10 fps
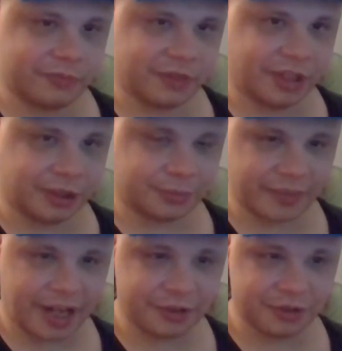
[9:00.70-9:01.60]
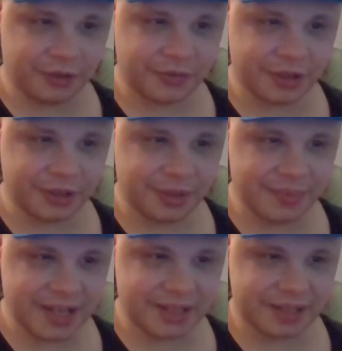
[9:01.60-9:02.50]
Well, I don't know if they're going to
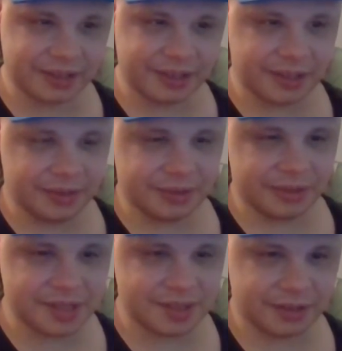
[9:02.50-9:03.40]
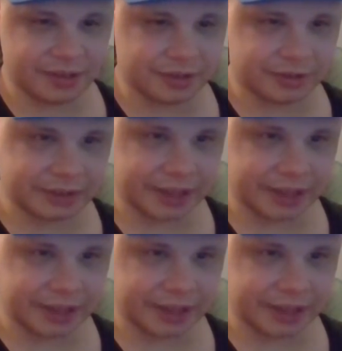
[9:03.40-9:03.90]
make this a, a,